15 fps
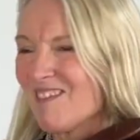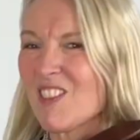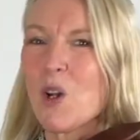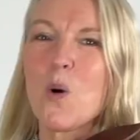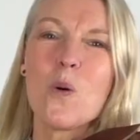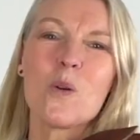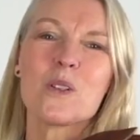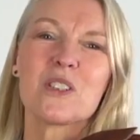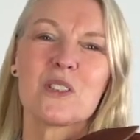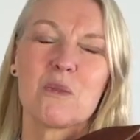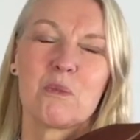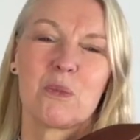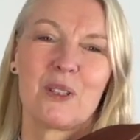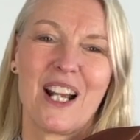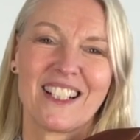Awesome
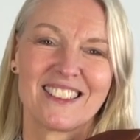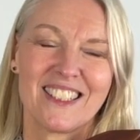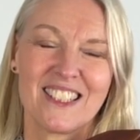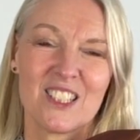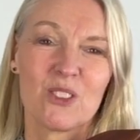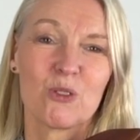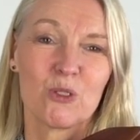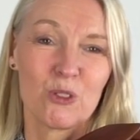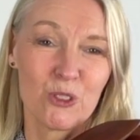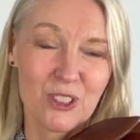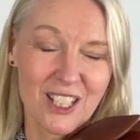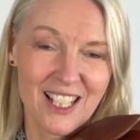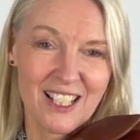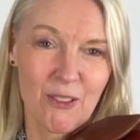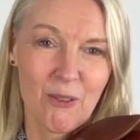practice,
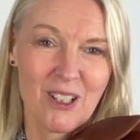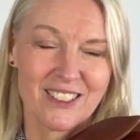really well